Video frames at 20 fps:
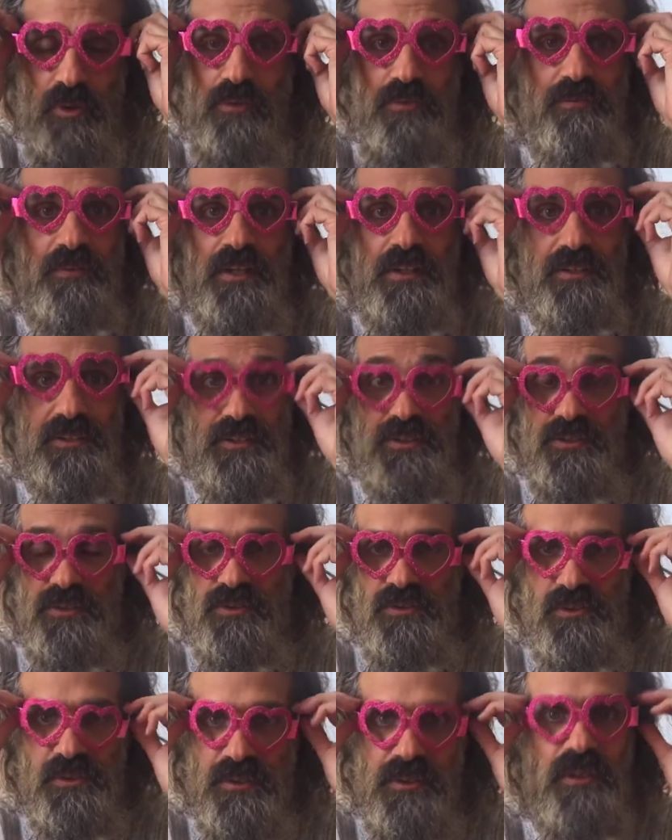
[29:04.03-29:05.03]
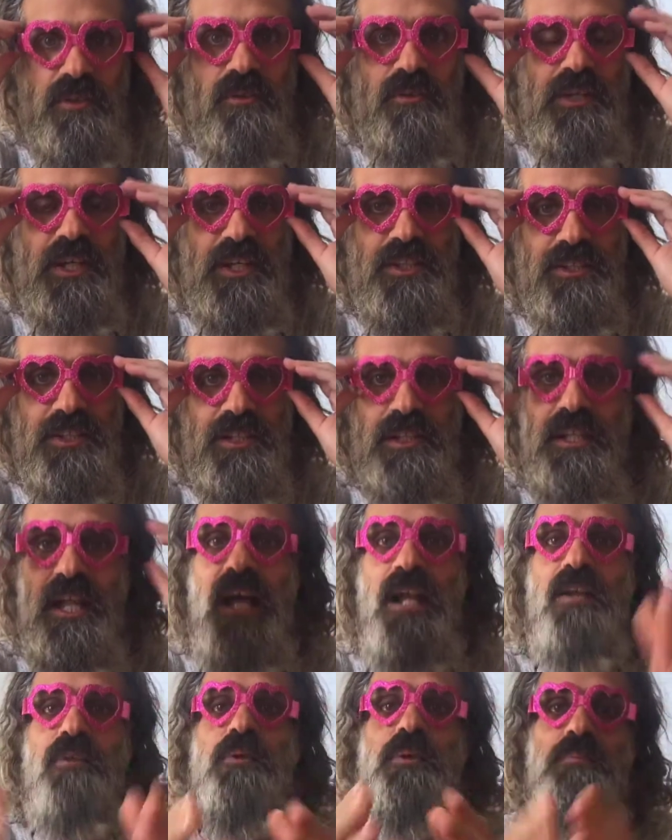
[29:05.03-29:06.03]
fun just to the occasion. And
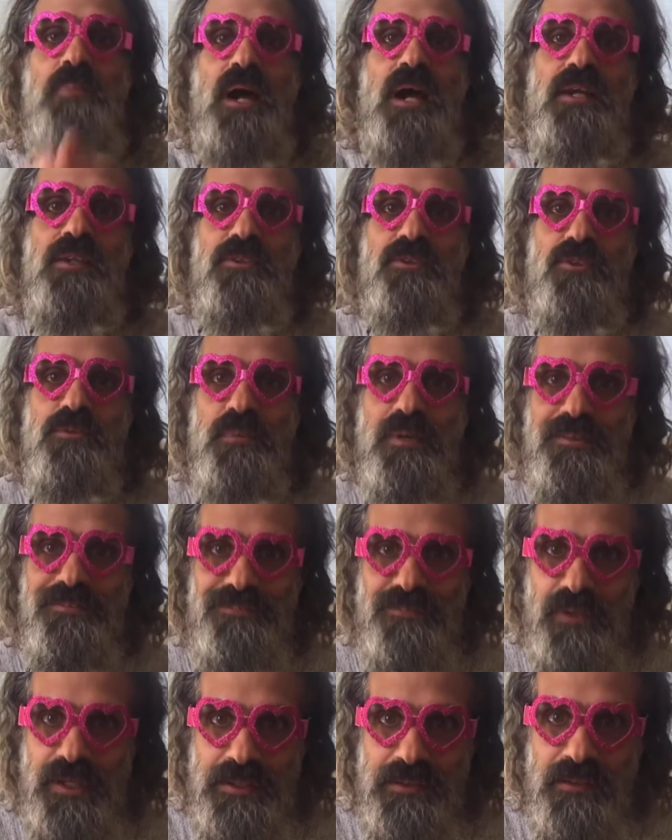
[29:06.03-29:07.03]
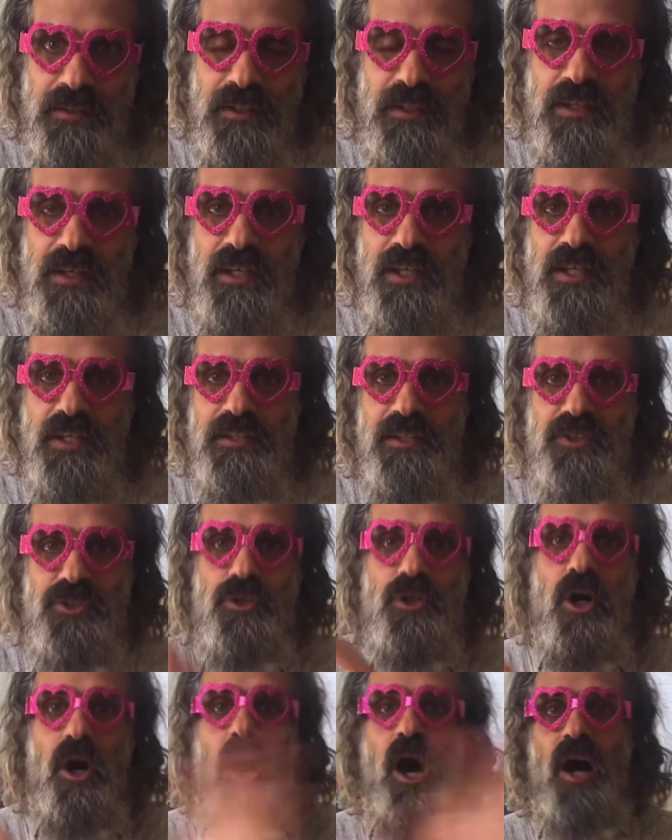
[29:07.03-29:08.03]
I'll remind you, my friend, that you
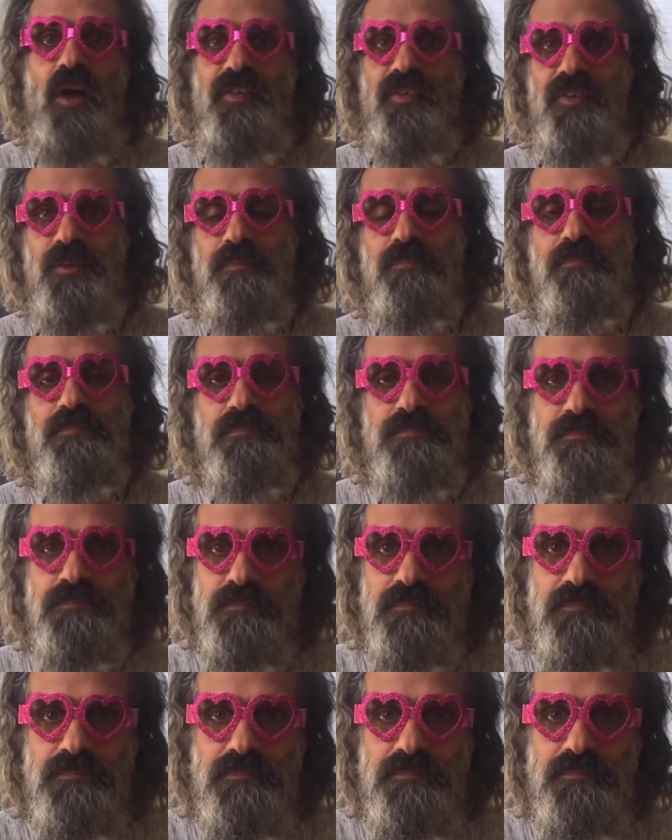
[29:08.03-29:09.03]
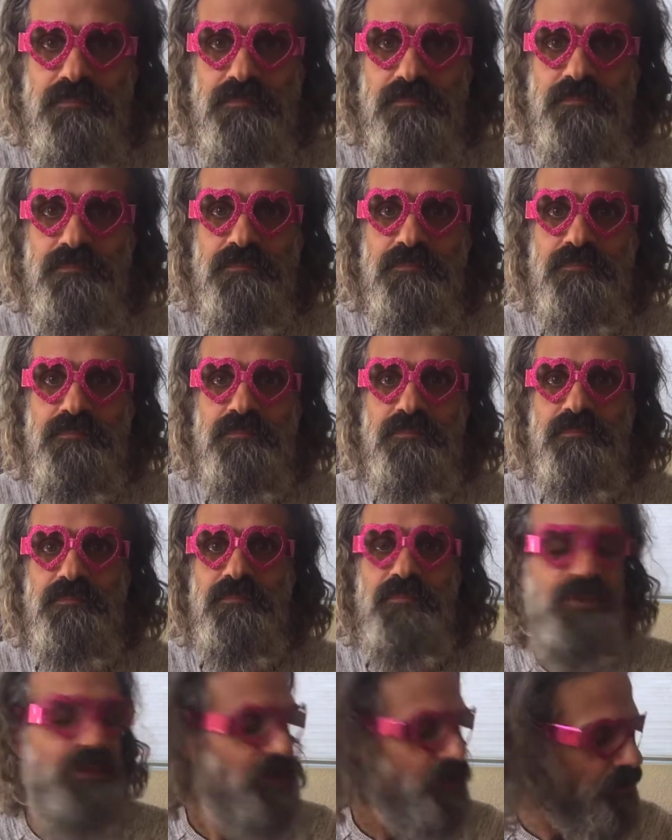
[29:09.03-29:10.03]
are awesome.
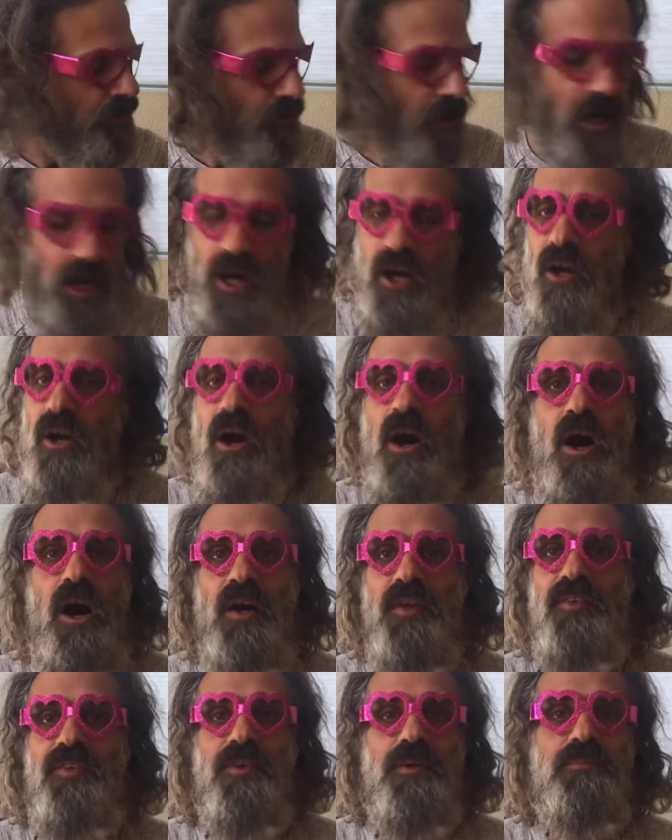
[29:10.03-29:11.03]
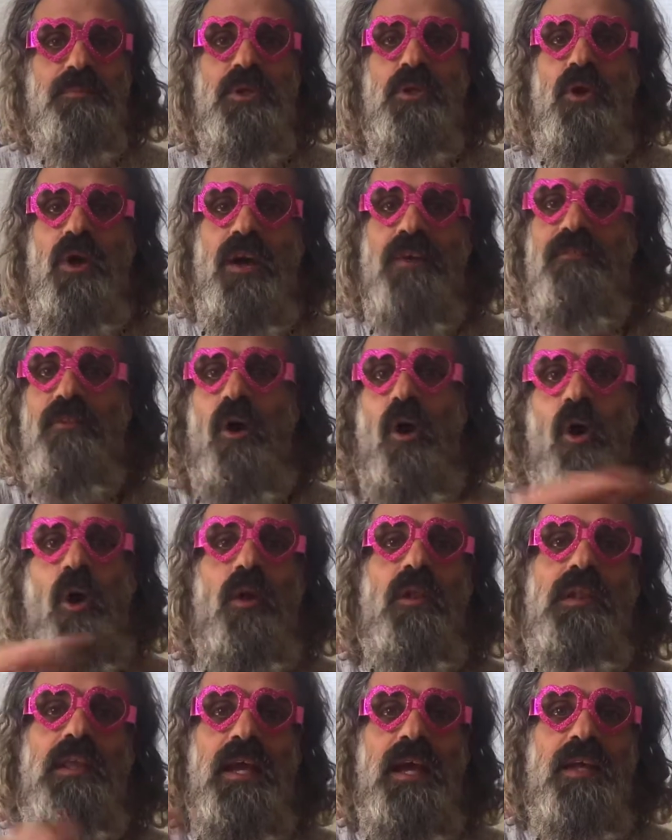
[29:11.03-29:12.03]
You are awesome. You have all
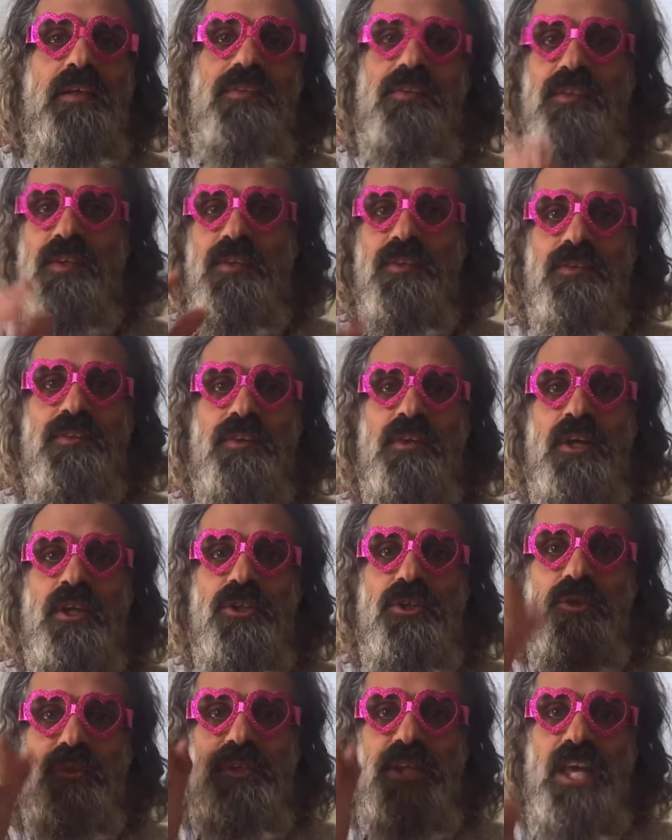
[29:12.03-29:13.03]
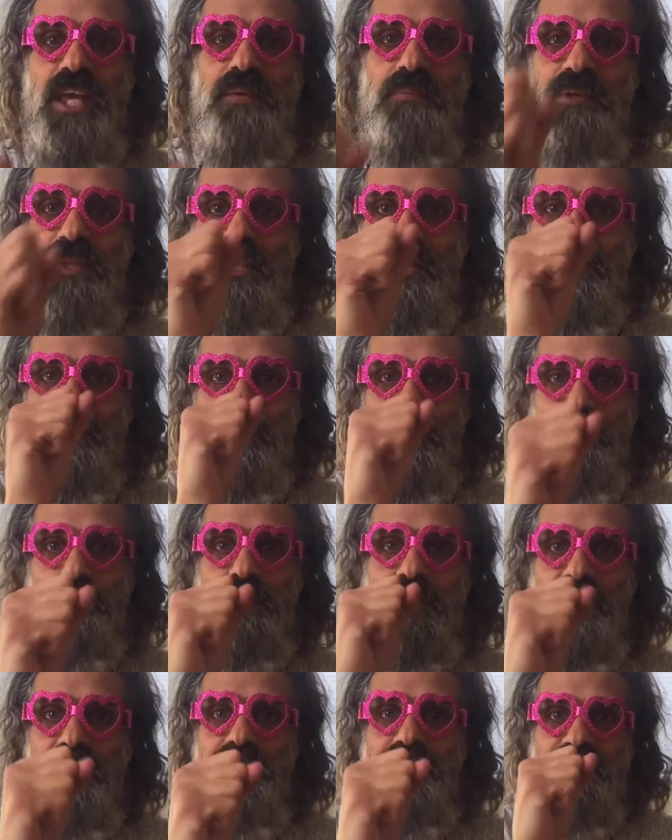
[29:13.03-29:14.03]
the answers. You came here to
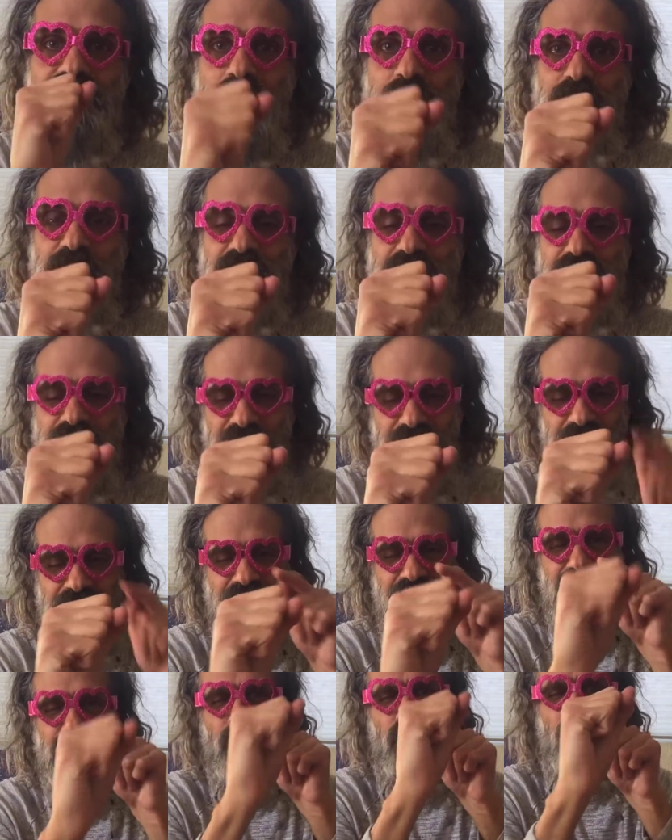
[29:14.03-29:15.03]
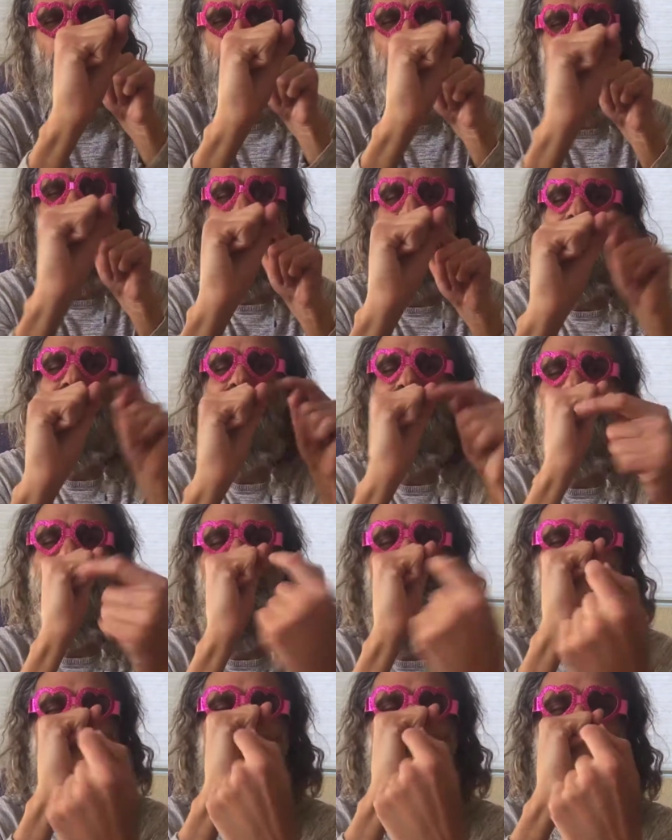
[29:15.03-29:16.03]
be something, and it's already in
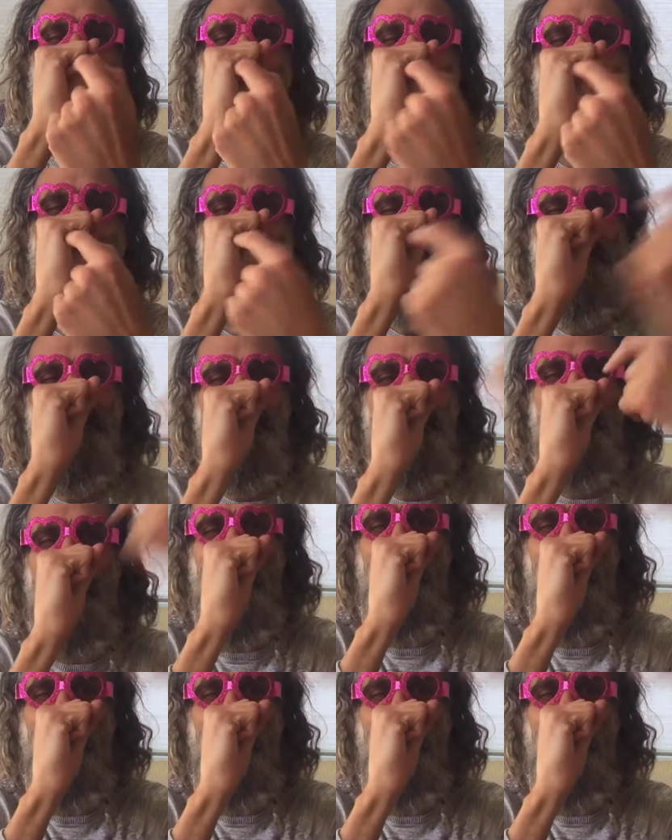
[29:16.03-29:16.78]
there. Just go